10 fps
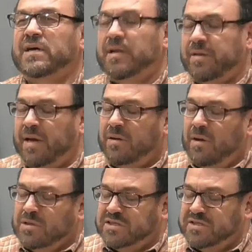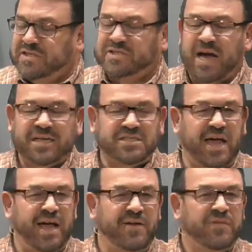that since this got
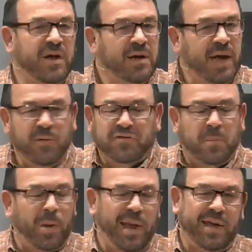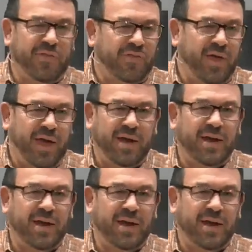saved, it was a blanket thing.